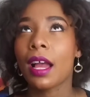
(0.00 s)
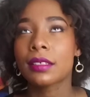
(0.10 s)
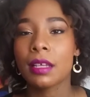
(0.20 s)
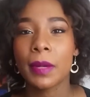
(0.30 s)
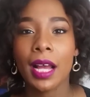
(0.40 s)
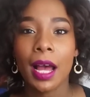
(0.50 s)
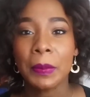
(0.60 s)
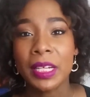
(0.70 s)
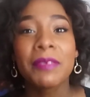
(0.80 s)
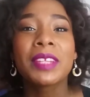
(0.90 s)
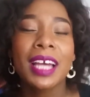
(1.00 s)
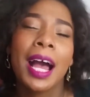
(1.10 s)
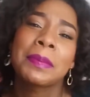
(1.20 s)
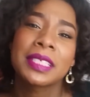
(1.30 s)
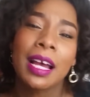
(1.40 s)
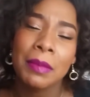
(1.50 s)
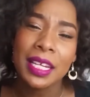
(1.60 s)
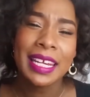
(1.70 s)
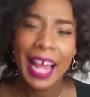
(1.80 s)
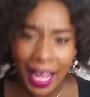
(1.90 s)
come a coppin', if the cops come a
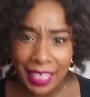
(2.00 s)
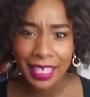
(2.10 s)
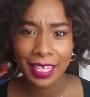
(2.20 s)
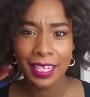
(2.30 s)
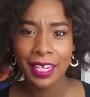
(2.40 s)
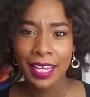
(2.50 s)
knocking.